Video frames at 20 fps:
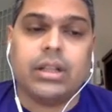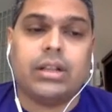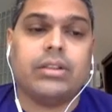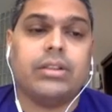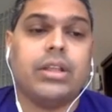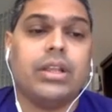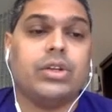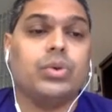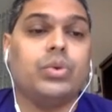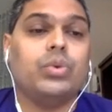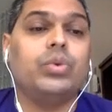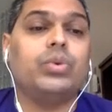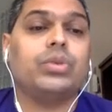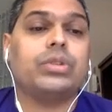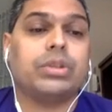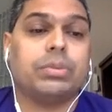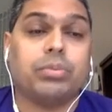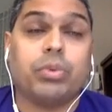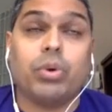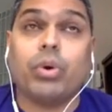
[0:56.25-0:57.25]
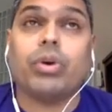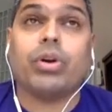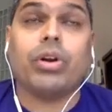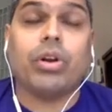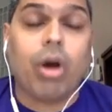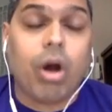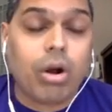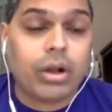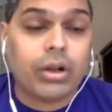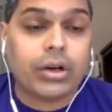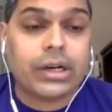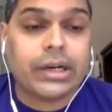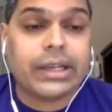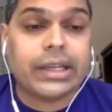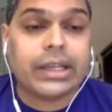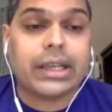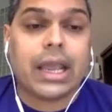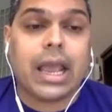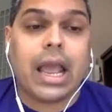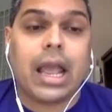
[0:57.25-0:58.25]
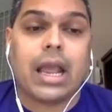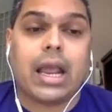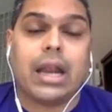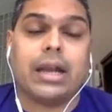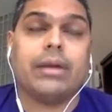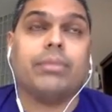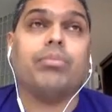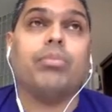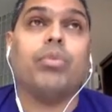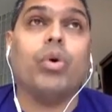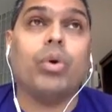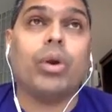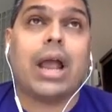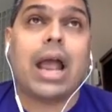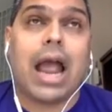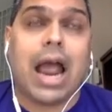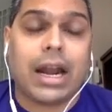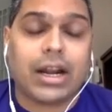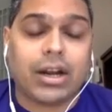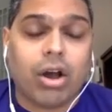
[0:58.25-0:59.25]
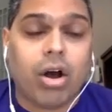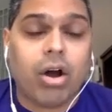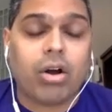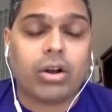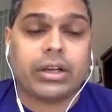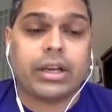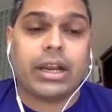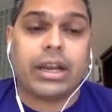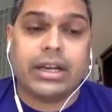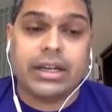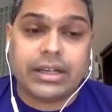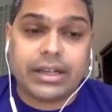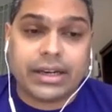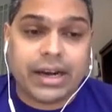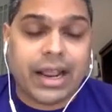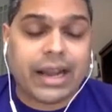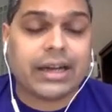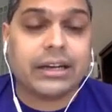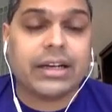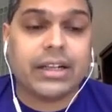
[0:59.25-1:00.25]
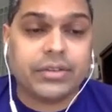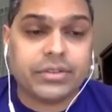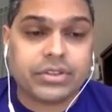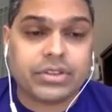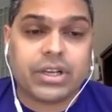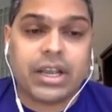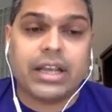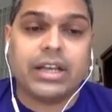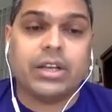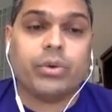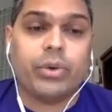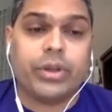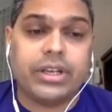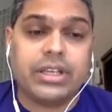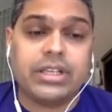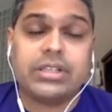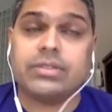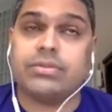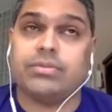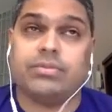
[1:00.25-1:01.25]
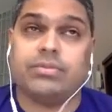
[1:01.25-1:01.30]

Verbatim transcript: They do support long running and more ad hoc interactive style queries.